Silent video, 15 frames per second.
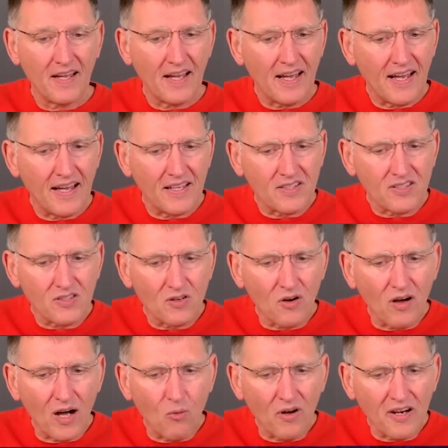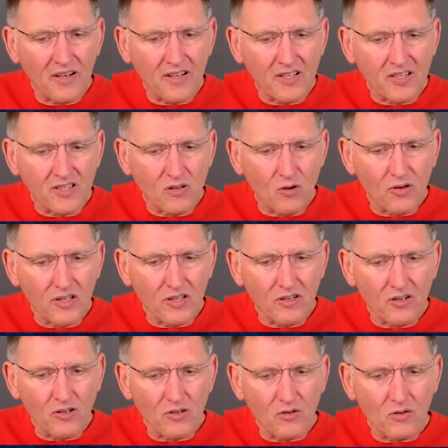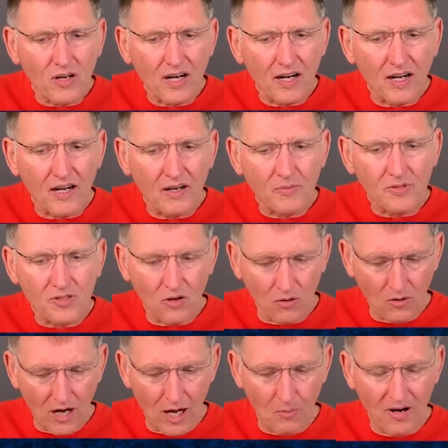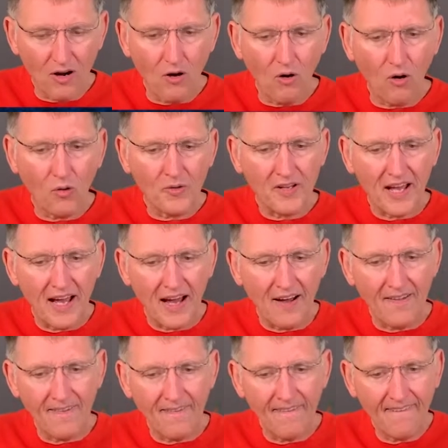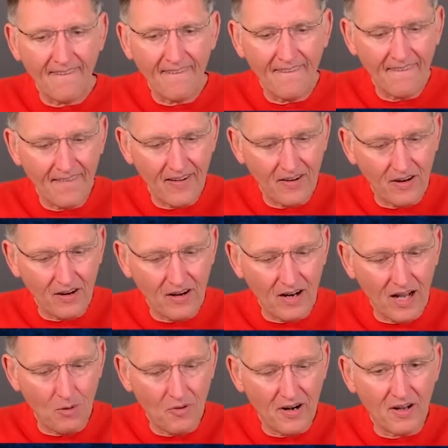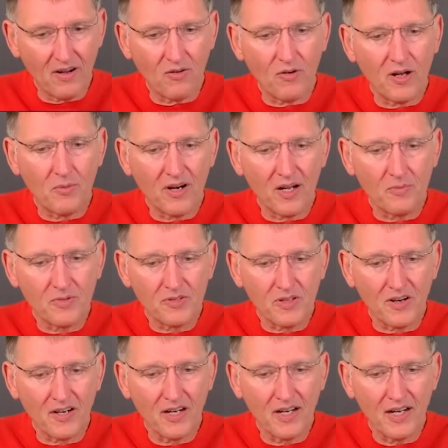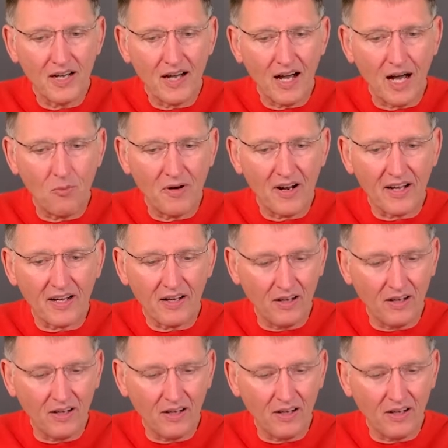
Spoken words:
And so I wanted to show you. So I'm going to hold down, or I'm going to, wait a minute, I'm sorry. I'm going to